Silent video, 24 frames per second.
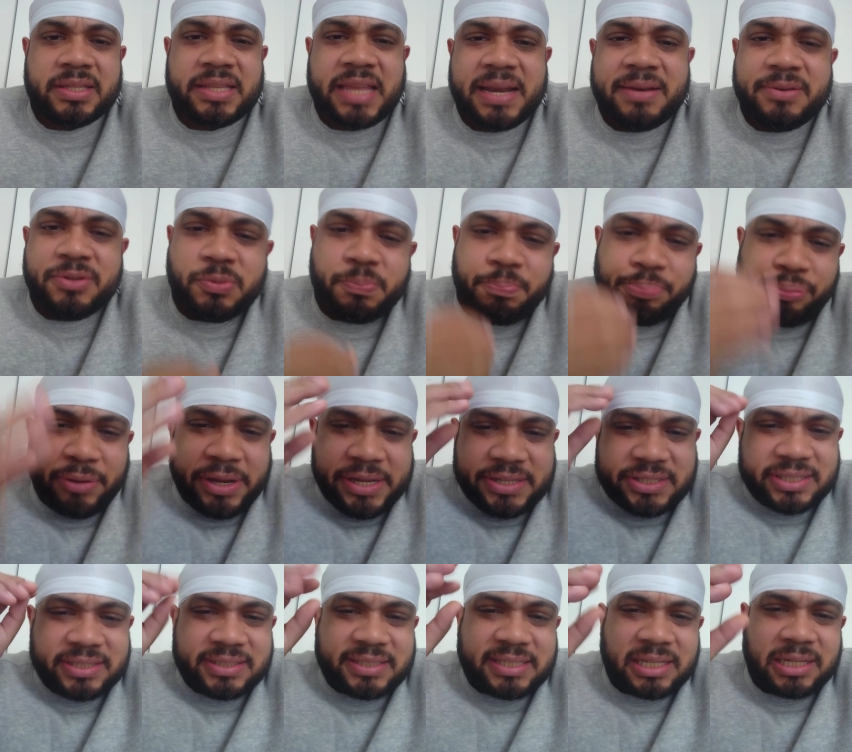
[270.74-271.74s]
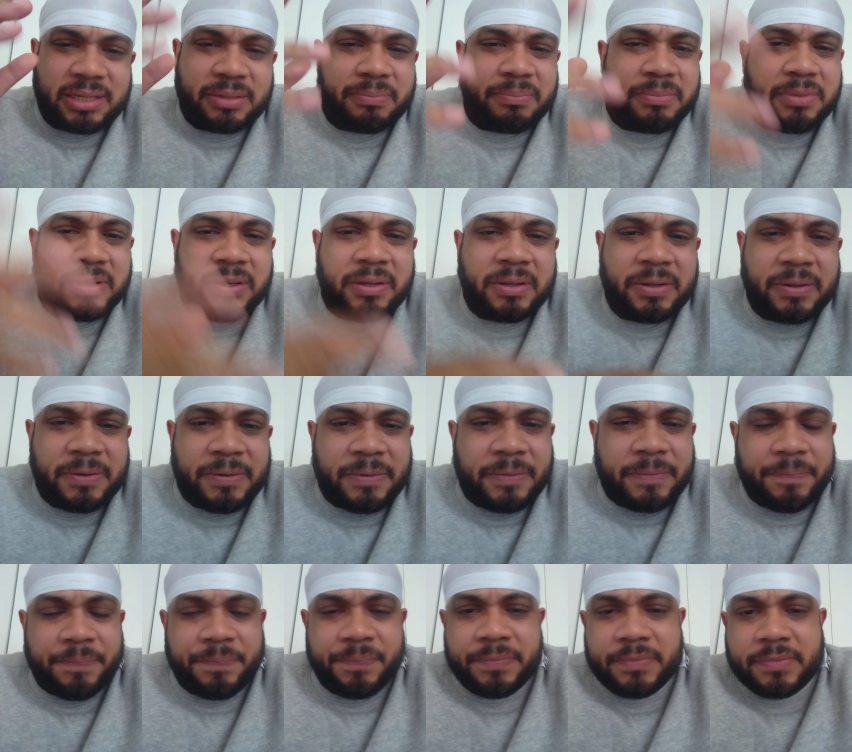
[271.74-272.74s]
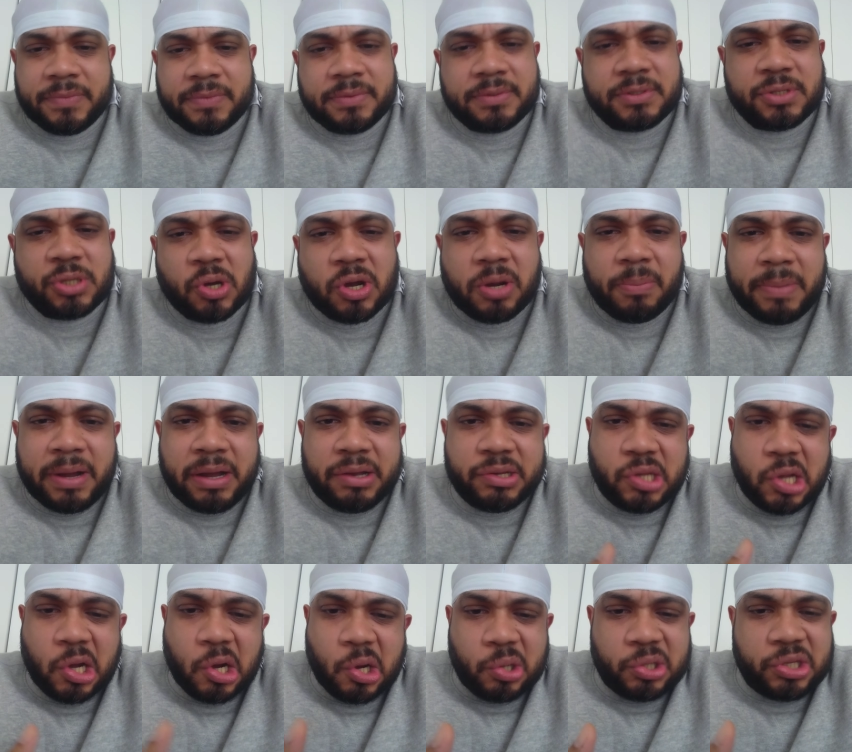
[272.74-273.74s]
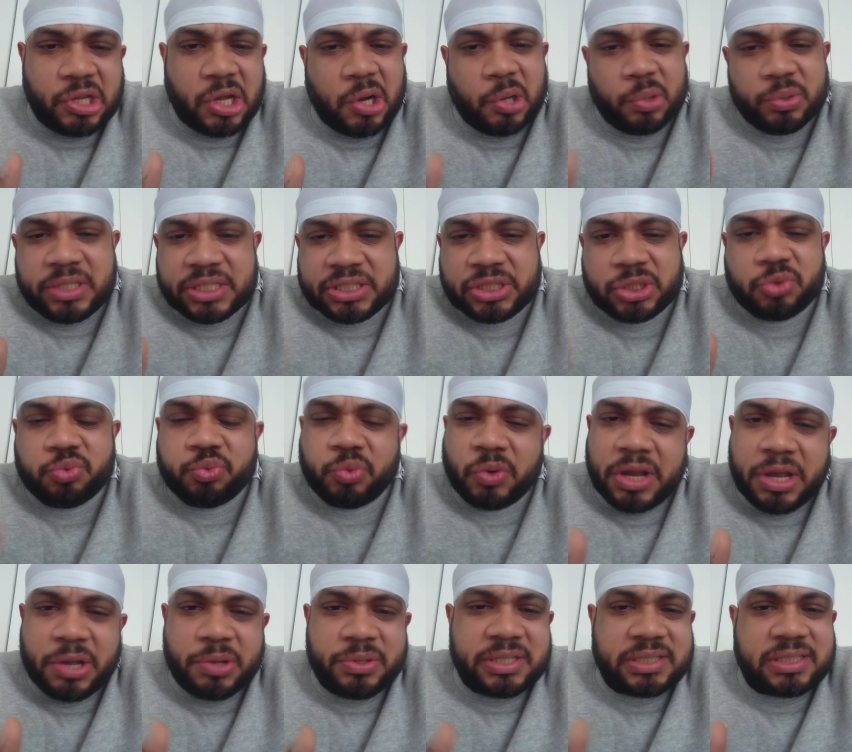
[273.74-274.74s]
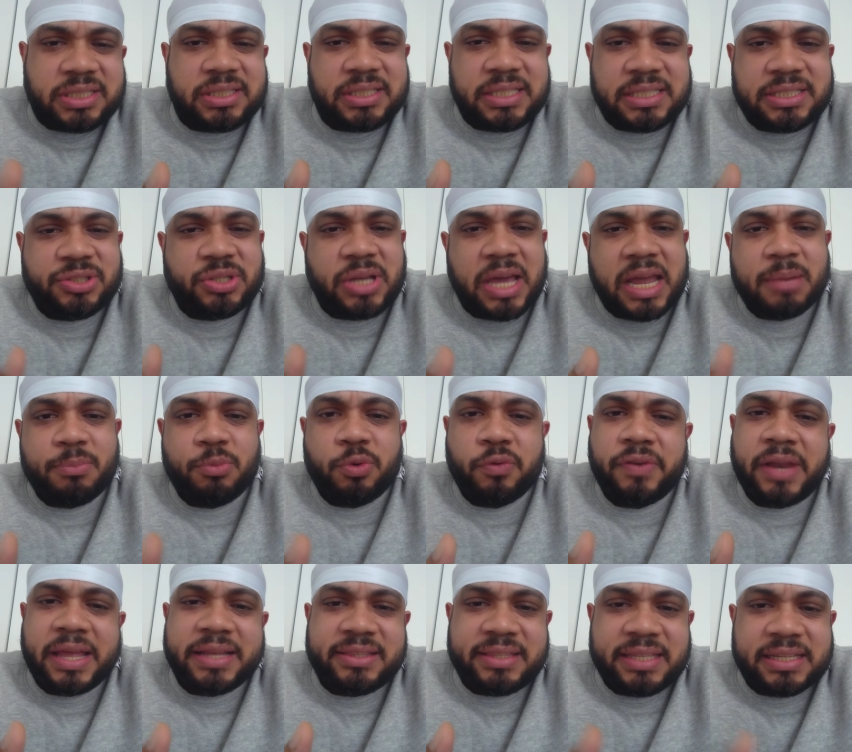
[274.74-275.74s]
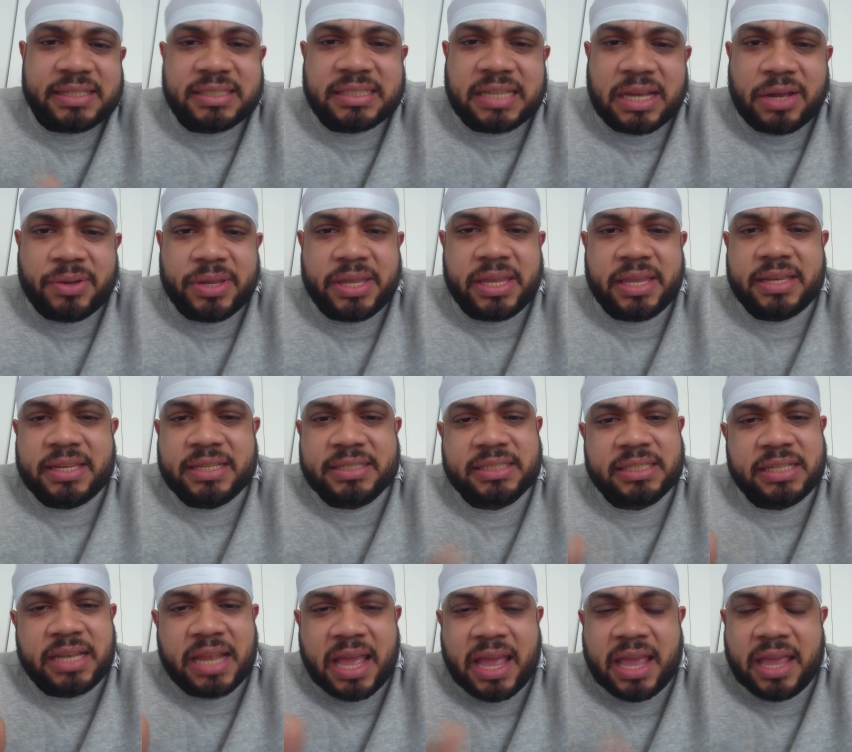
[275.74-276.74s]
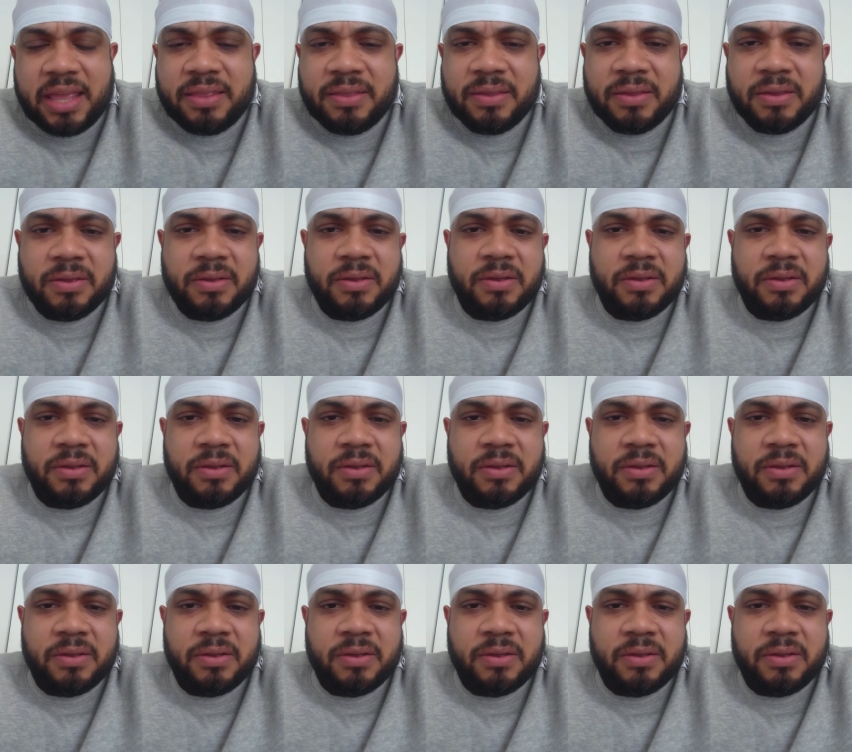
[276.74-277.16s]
Then you preaching to them, talking about yo, yo, this is real. This is this. You got to move like this out here and this and that